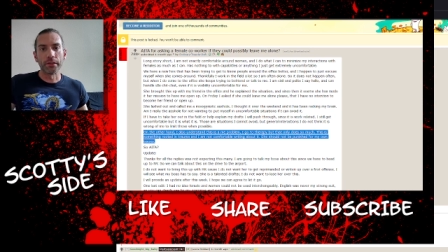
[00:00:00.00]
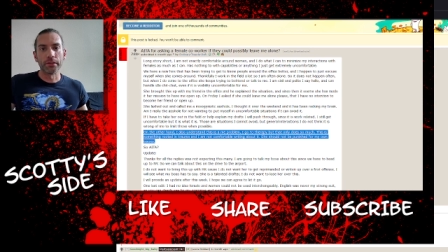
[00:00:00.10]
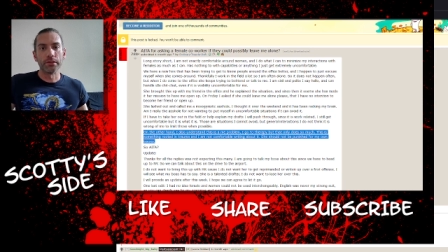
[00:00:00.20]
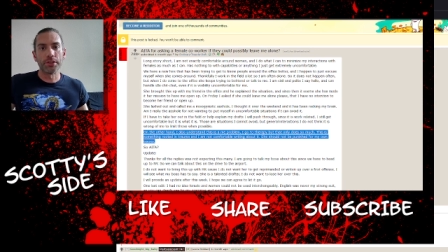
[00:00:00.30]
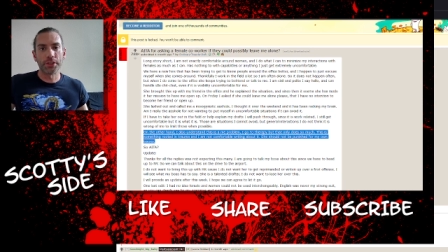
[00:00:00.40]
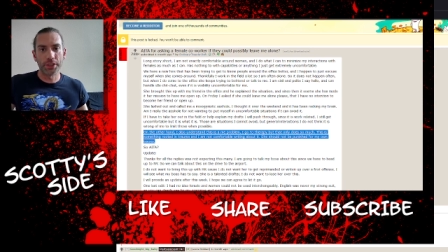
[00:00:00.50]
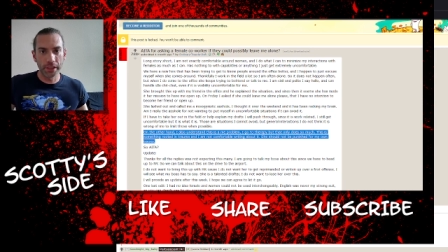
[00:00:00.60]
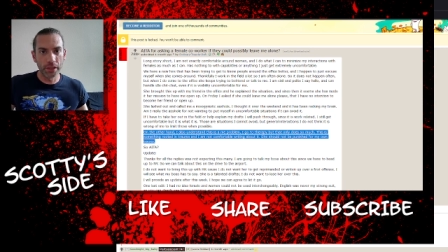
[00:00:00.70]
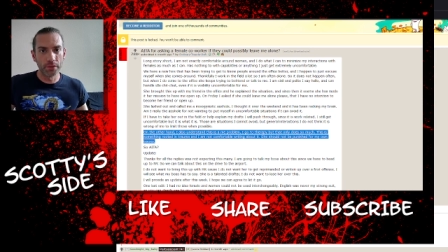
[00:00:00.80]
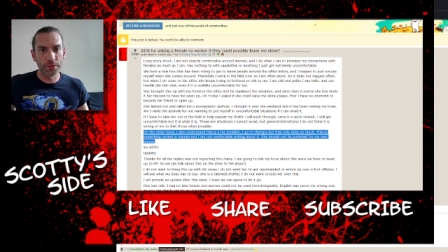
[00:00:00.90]
she
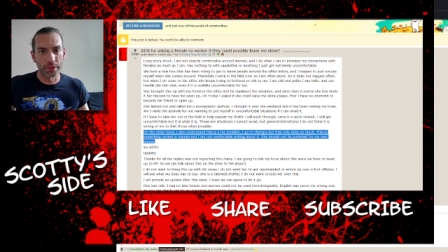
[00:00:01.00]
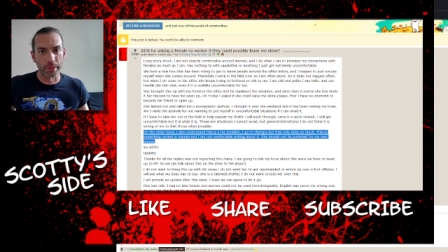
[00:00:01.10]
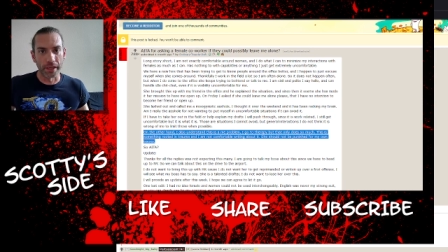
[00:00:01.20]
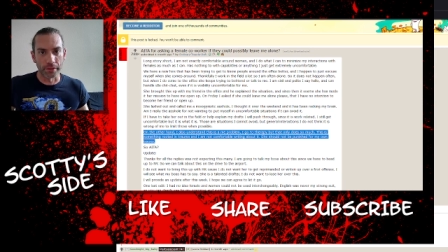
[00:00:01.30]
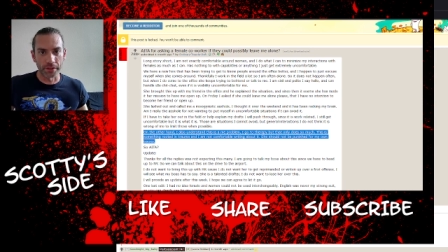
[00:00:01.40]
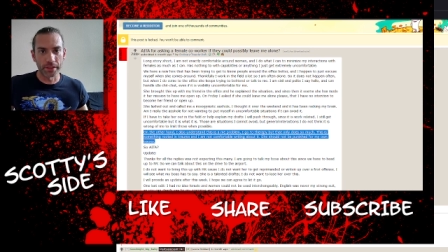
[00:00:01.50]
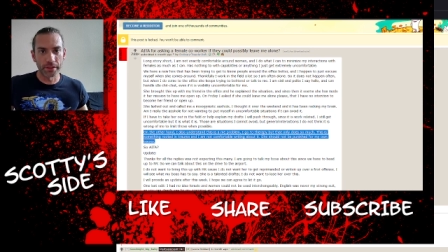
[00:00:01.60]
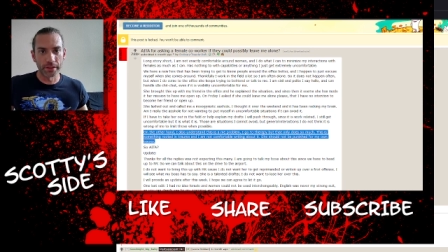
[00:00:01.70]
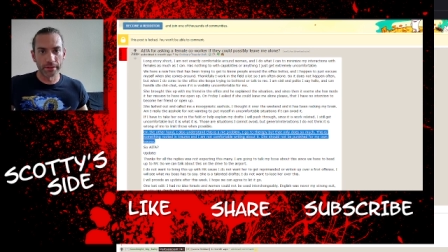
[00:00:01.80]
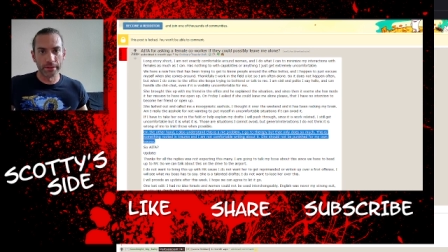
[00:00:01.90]
knows your boundaries
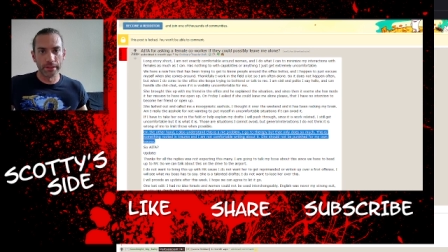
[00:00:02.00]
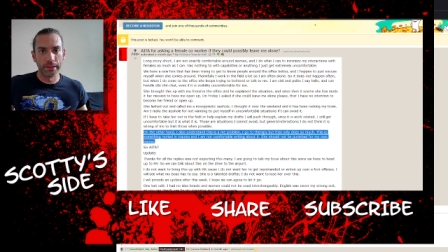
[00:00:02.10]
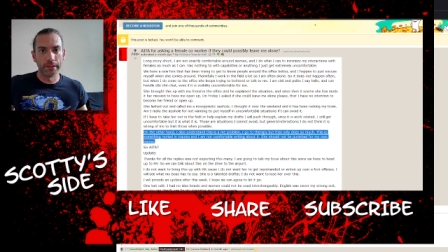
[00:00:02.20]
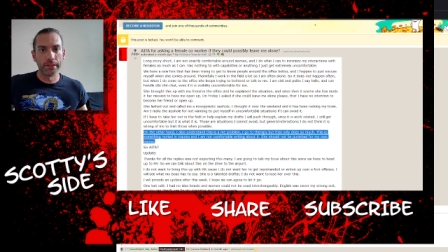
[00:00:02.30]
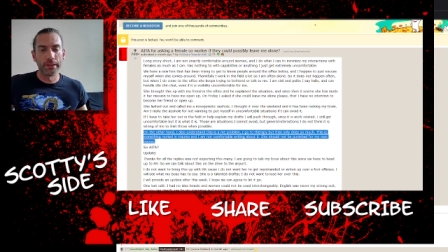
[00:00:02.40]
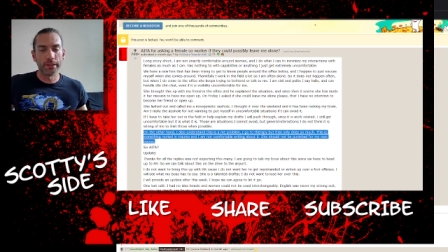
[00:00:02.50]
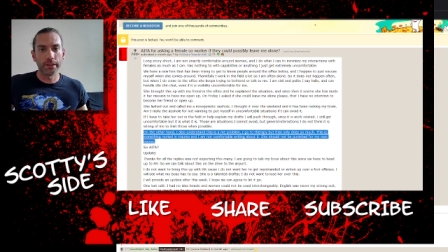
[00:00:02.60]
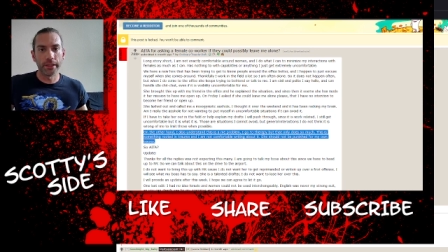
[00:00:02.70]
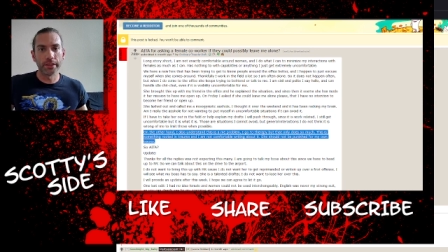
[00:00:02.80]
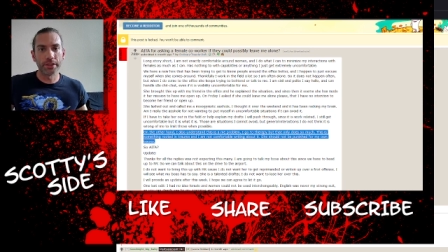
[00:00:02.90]

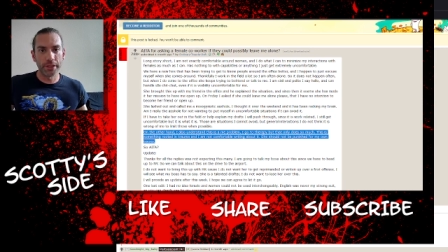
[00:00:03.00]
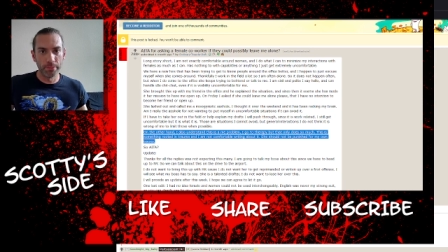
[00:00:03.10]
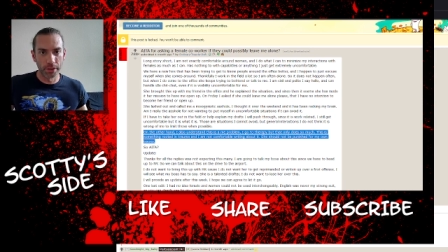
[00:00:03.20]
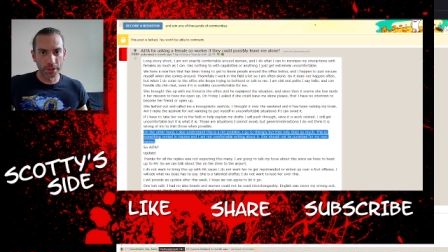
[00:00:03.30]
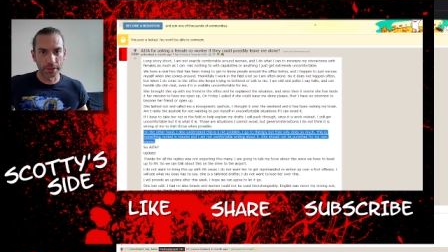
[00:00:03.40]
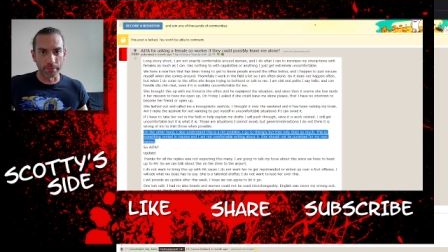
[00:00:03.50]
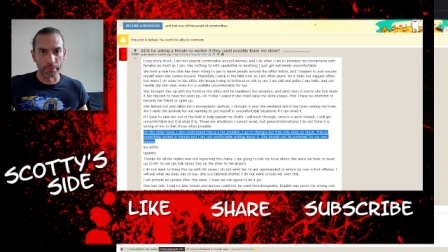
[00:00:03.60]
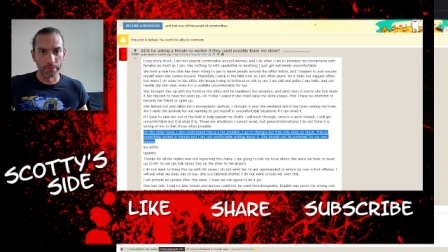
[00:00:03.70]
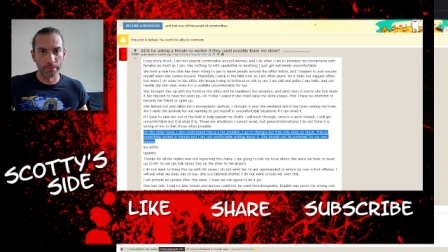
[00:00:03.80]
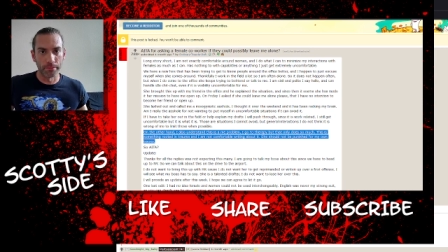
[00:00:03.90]
and she pushed them
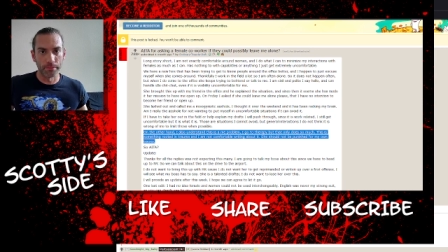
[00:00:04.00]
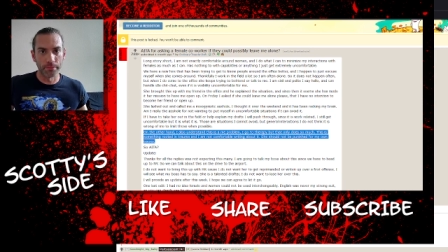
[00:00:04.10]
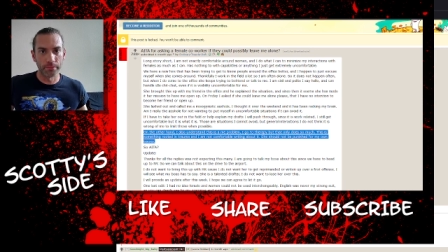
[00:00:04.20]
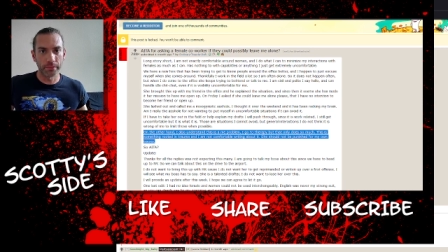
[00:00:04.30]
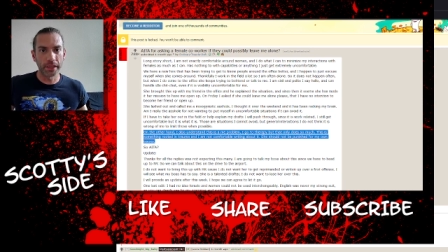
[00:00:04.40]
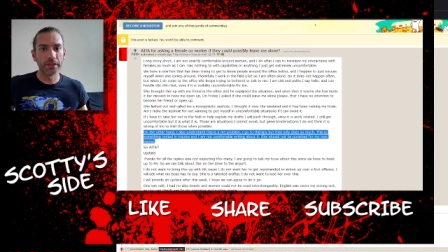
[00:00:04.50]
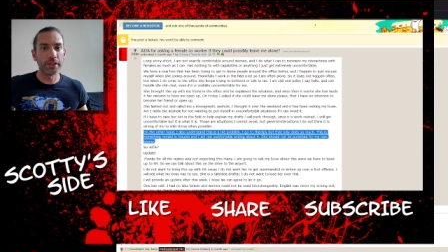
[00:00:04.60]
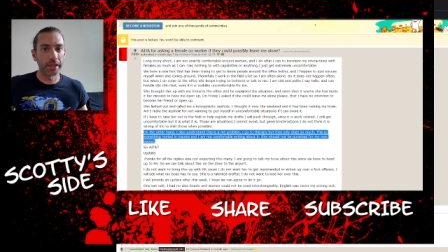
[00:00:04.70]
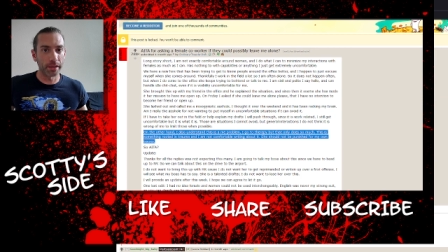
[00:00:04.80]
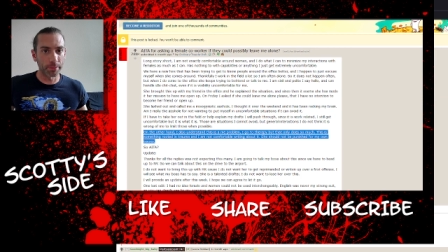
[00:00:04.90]
and she
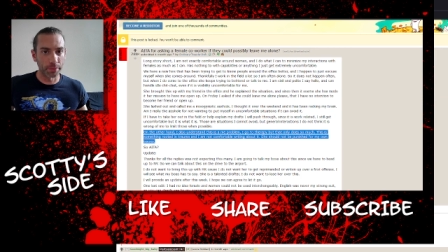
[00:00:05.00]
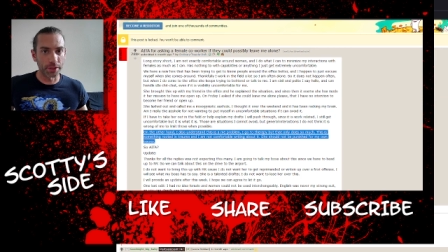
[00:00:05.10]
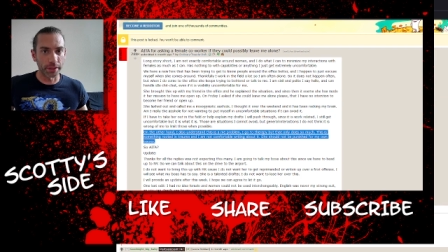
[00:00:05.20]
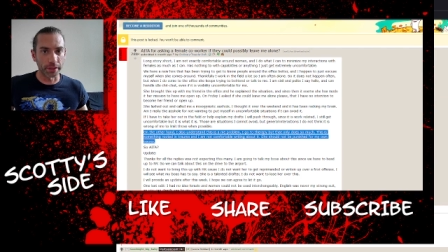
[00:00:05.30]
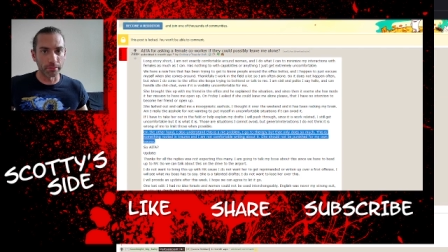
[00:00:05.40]
kept pushing them.